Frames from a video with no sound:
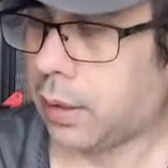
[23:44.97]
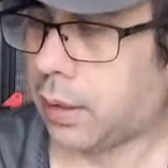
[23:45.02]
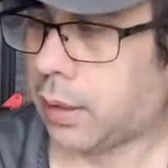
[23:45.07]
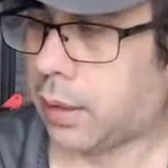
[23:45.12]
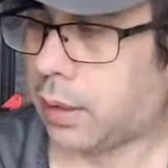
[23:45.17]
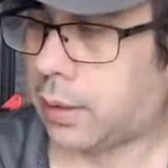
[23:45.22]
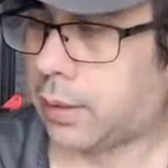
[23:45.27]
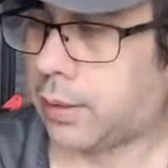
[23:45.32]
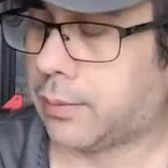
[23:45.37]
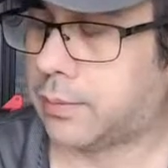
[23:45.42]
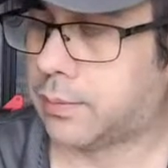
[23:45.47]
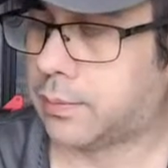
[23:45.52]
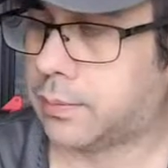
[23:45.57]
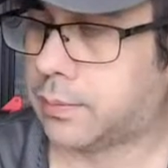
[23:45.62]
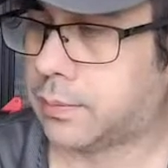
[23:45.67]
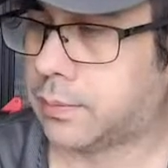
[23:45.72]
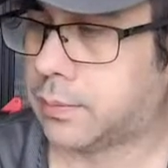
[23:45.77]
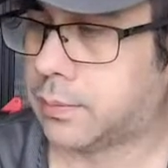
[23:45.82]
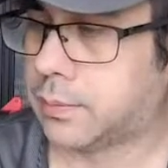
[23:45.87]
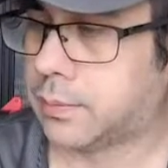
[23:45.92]
I
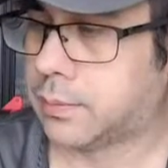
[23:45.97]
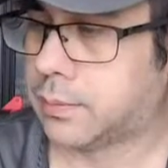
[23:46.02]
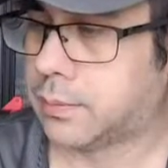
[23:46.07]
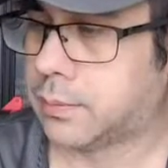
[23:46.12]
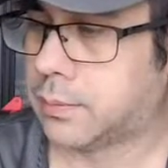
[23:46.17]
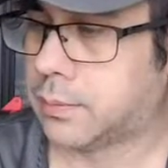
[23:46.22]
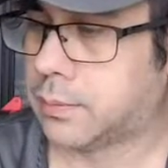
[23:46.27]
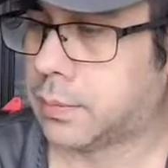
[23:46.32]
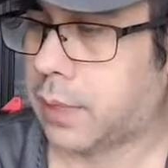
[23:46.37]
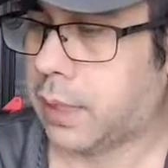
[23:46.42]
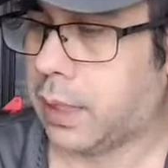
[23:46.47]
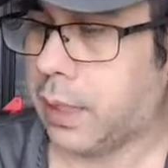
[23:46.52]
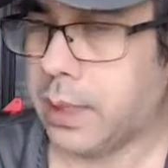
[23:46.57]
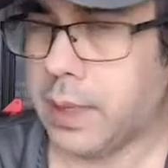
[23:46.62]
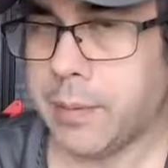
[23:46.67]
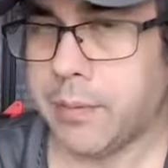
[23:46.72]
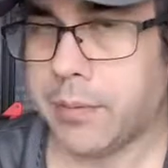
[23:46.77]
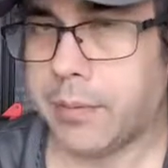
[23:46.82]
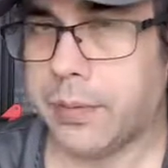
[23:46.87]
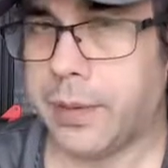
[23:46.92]

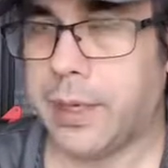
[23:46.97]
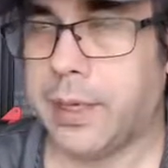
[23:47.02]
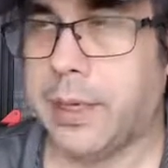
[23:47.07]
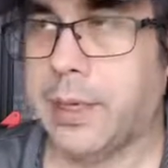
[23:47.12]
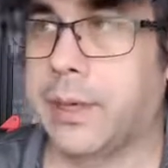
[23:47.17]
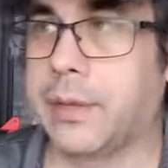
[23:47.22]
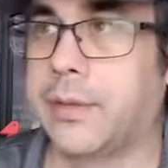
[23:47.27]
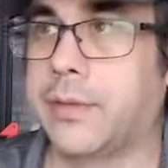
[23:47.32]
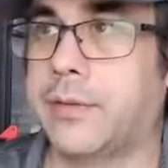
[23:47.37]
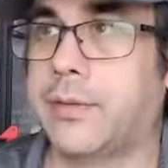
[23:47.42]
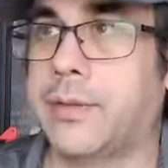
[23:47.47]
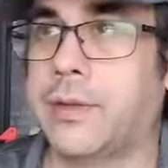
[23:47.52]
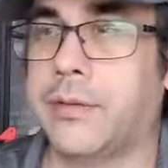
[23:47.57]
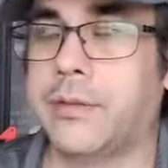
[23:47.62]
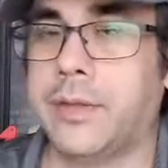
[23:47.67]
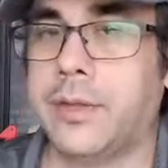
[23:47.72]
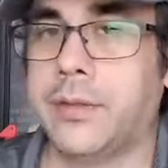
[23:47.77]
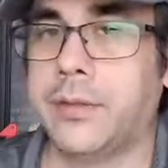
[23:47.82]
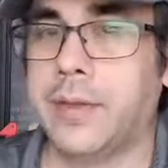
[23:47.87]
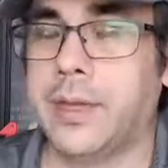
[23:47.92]
am
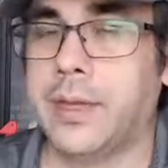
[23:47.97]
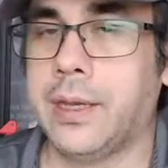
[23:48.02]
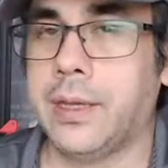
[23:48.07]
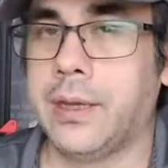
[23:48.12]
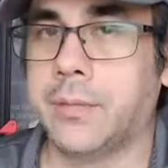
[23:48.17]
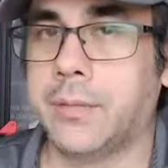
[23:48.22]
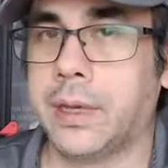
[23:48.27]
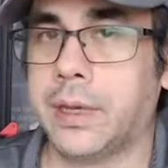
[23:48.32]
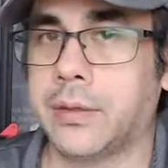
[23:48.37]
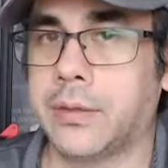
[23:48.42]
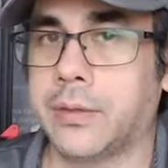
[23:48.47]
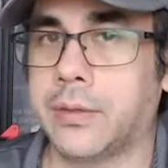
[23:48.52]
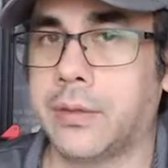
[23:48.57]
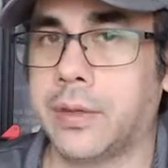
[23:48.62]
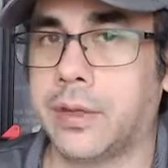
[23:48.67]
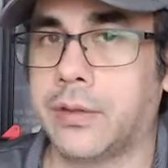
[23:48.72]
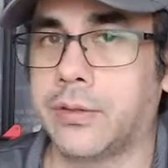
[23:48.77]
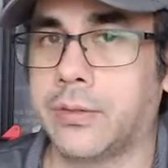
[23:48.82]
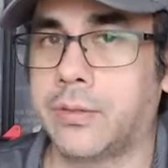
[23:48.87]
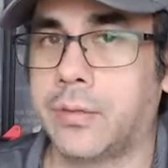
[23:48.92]
seriously thinking about doing
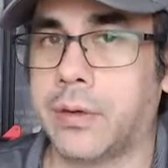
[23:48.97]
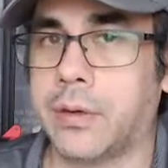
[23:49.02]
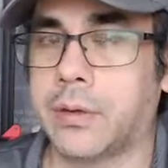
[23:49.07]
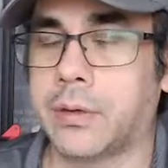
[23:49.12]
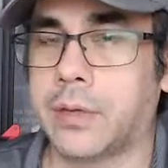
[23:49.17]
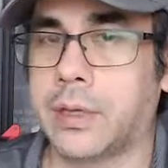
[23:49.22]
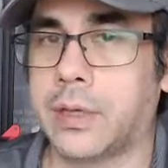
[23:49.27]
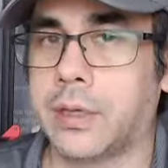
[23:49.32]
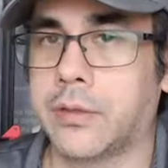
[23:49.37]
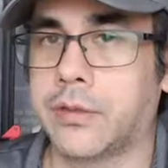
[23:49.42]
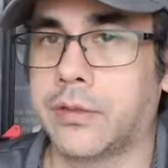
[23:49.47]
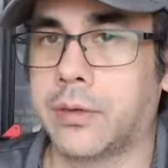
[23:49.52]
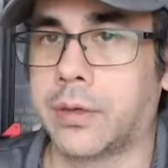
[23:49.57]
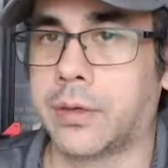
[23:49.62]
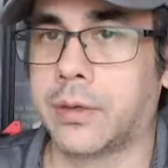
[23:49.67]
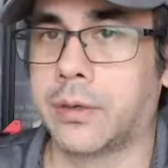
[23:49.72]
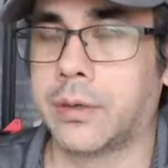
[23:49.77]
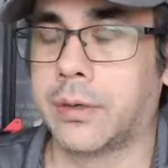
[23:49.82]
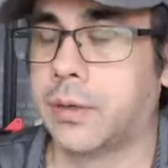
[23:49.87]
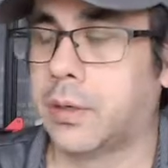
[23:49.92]
a small
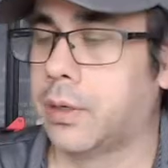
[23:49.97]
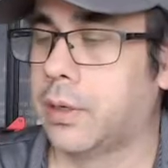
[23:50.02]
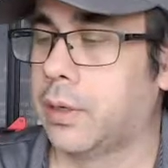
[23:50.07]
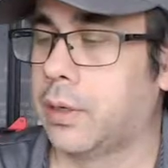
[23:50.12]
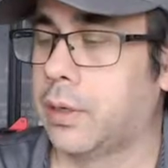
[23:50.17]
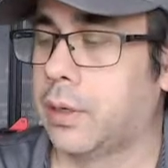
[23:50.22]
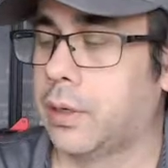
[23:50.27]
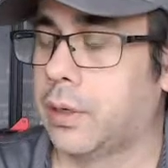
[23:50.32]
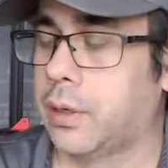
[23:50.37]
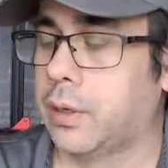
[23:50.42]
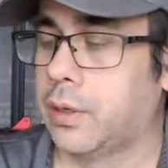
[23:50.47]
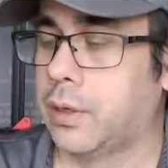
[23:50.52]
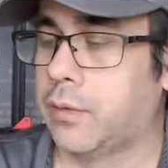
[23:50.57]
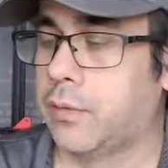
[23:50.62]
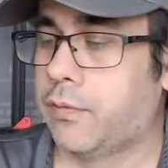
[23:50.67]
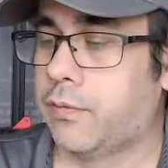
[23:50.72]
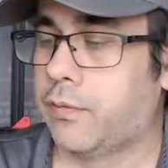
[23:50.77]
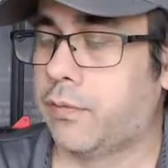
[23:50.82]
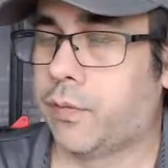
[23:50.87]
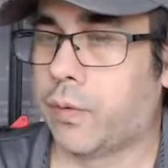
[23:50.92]
Kickstarter
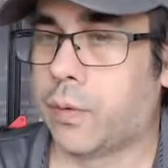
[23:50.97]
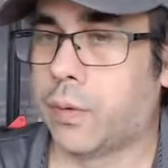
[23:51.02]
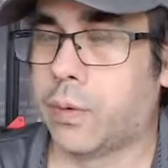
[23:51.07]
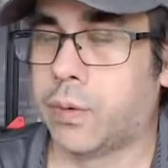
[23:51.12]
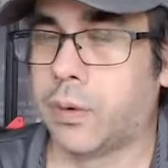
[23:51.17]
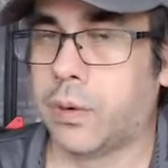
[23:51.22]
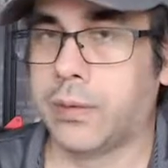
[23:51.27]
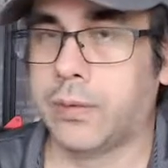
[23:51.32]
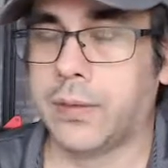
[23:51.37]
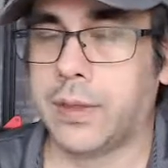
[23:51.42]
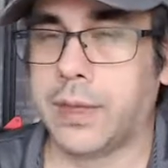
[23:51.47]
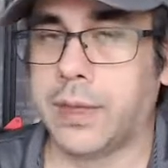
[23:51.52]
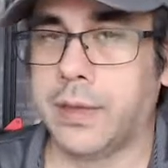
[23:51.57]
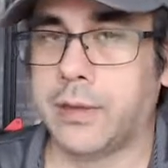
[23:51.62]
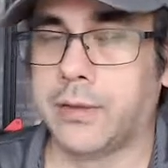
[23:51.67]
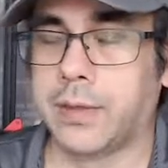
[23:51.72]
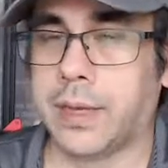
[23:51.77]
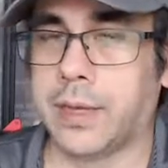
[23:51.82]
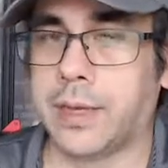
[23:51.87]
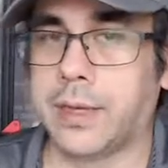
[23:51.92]
for
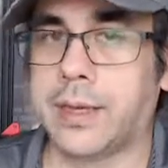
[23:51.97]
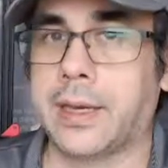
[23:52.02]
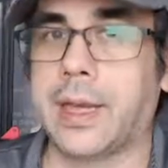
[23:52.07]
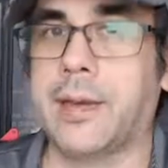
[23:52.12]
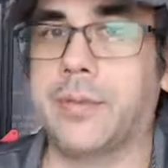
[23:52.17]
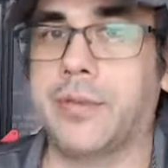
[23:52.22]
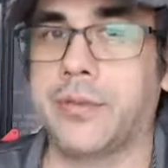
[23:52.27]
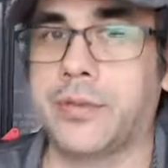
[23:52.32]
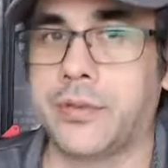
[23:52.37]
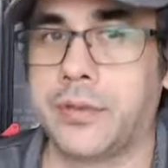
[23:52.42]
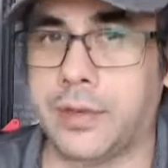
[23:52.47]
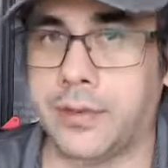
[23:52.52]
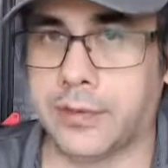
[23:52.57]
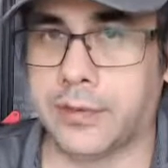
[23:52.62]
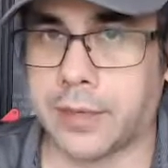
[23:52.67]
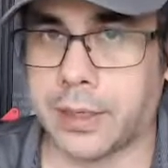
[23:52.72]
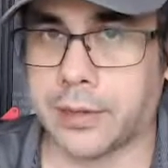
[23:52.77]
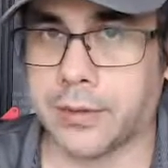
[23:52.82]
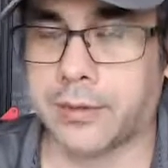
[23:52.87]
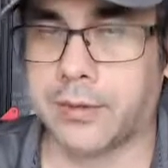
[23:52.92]
things like chemistry
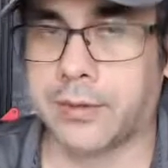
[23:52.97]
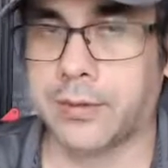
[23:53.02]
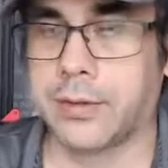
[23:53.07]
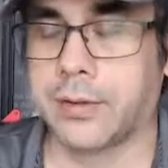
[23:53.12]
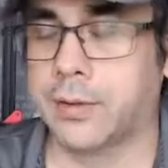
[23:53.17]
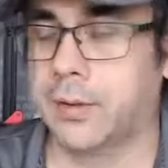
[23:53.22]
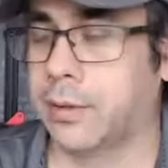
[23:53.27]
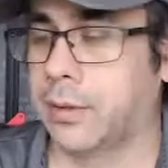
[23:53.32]
sets.